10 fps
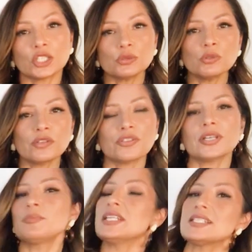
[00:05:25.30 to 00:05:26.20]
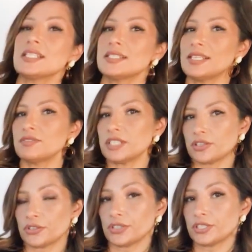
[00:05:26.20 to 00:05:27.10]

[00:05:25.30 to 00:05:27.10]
A good rule of thumb is 70-30,